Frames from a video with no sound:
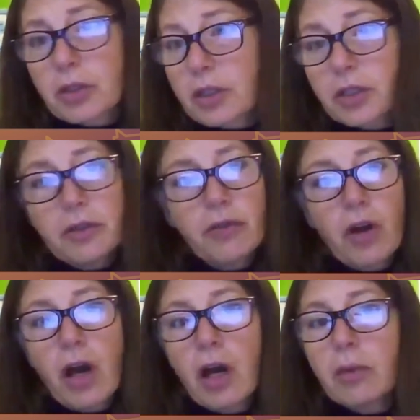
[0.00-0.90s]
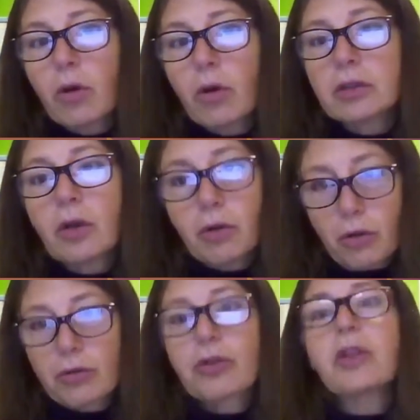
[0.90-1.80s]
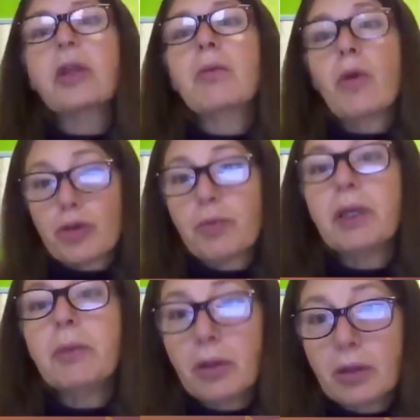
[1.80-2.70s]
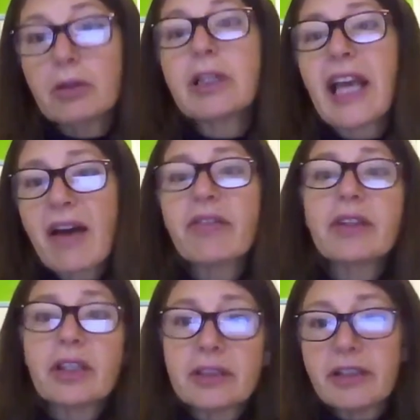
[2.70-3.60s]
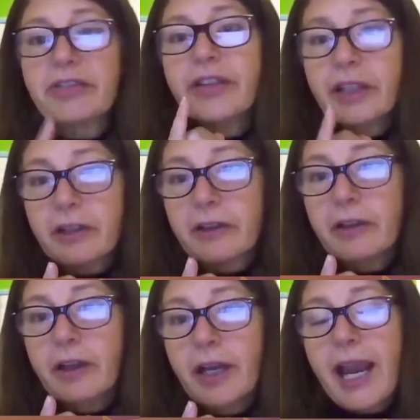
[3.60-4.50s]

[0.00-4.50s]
because you've got more logos than most people have in their little finger,